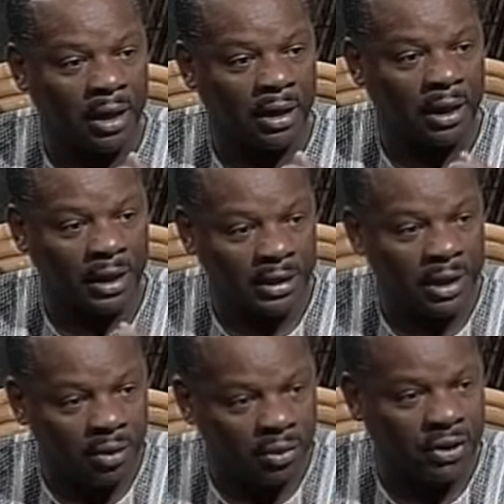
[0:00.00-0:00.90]

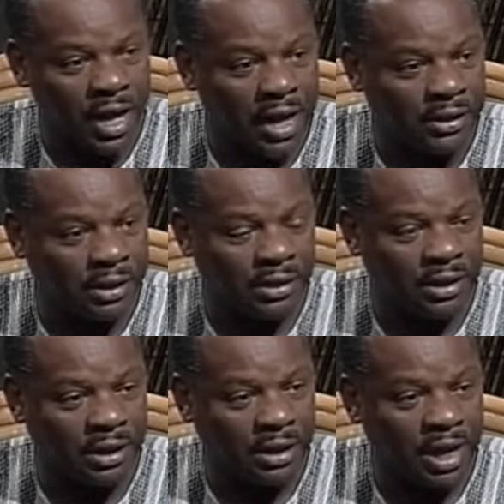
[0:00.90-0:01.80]
Latino child sits
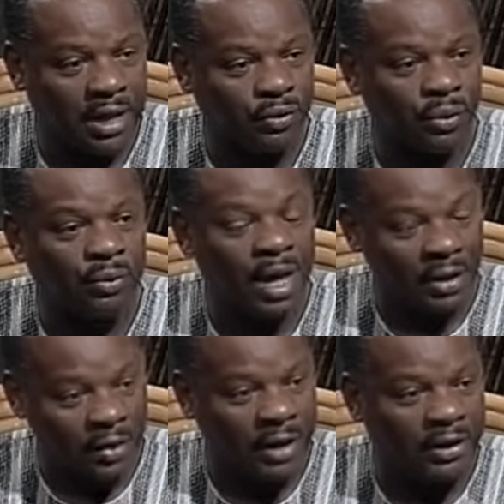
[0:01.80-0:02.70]
in the classroom,
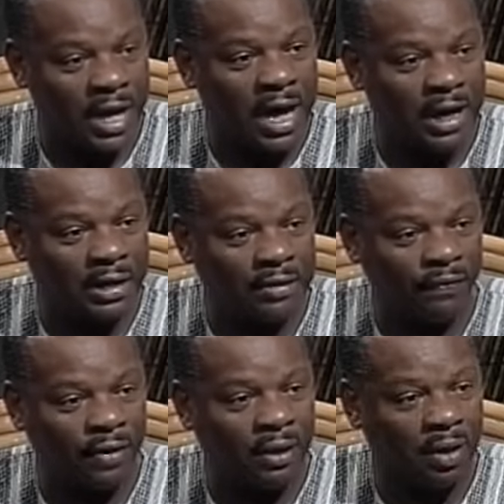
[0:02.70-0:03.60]
that child has to
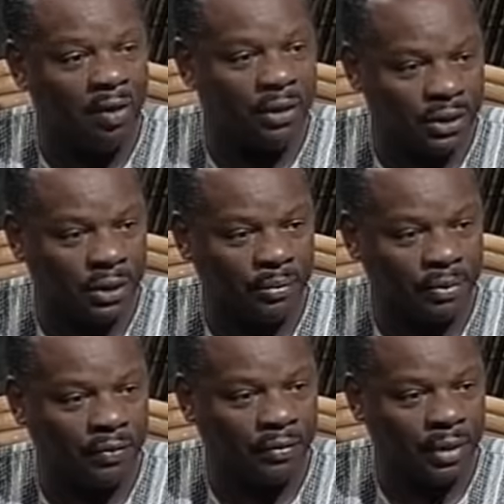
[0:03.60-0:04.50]
feel ownership of
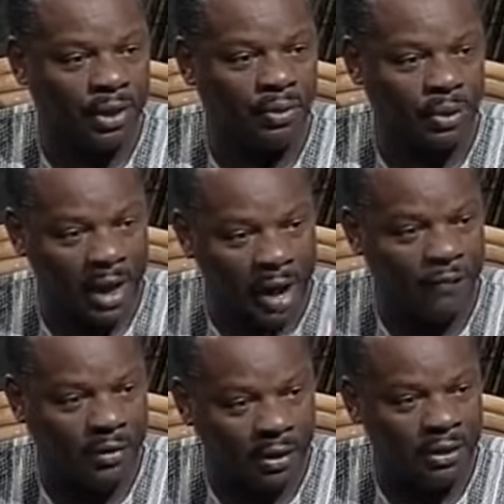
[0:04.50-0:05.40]
the information. When the
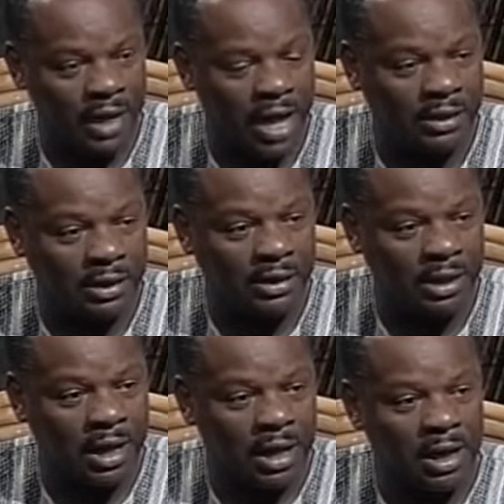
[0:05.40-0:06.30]
African child
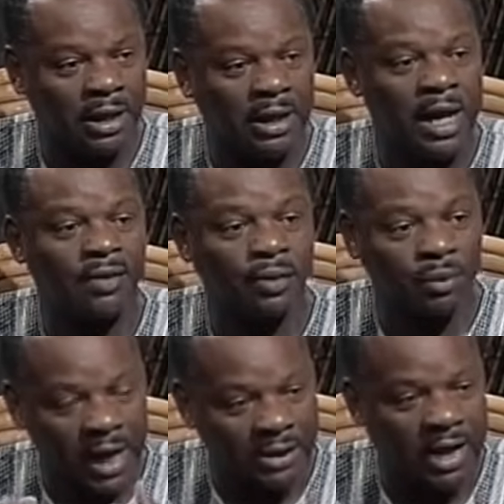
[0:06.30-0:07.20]
sits in the
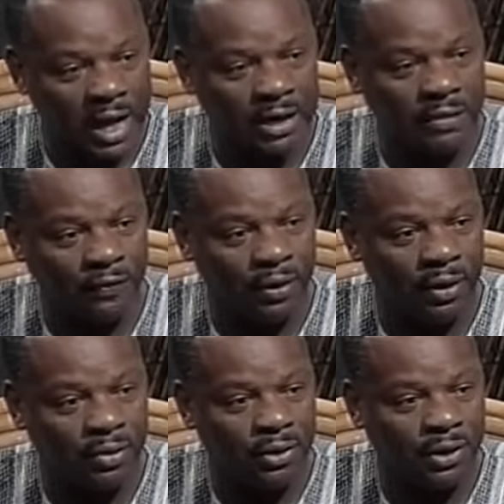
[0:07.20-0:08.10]
classroom, that child has to
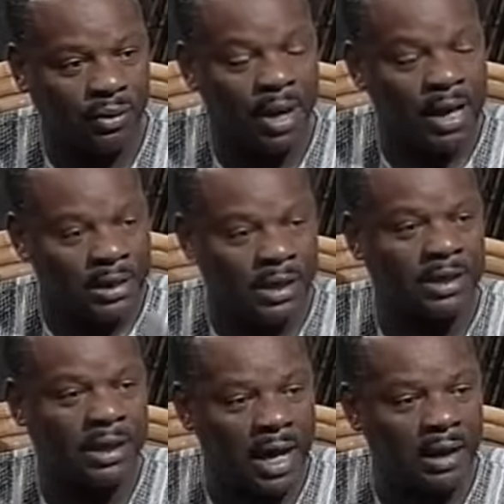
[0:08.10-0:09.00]
feel ownership,
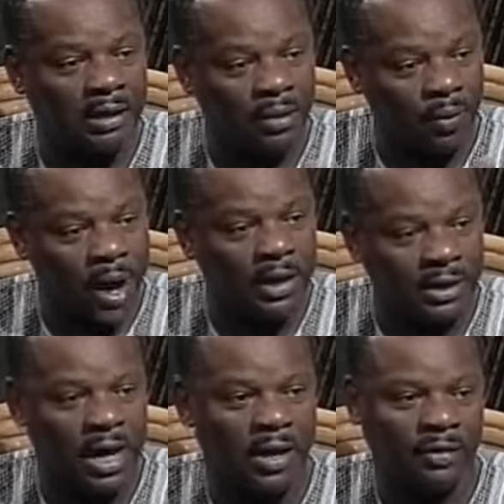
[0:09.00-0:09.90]
just like the white
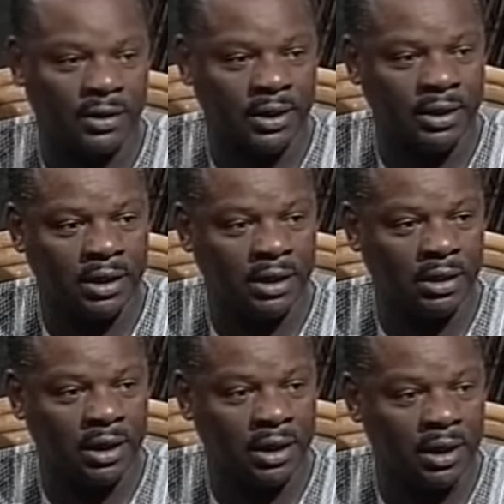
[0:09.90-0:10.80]
child who sits in
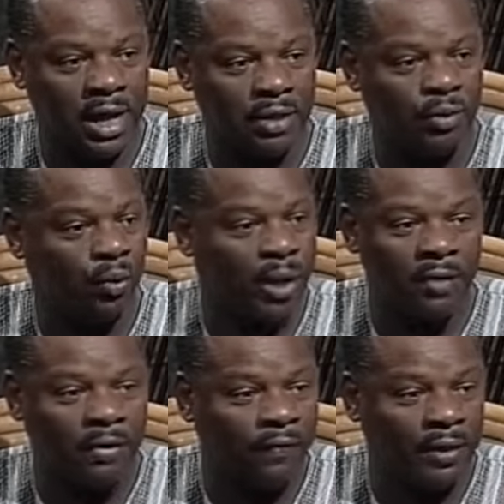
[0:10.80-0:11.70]
the classroom,
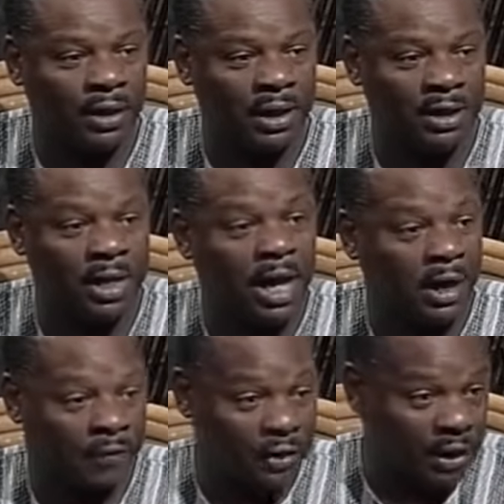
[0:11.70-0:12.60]
whatever the field is.
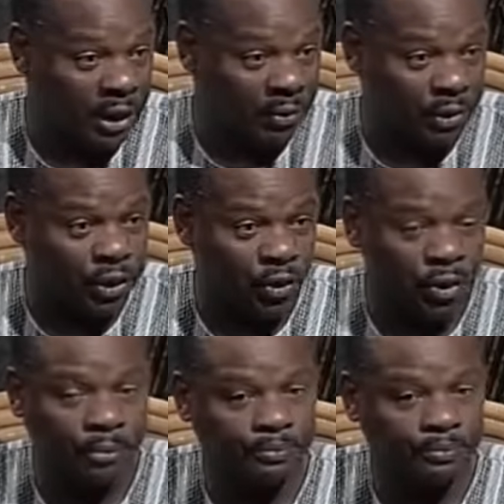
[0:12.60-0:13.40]
If it's literature,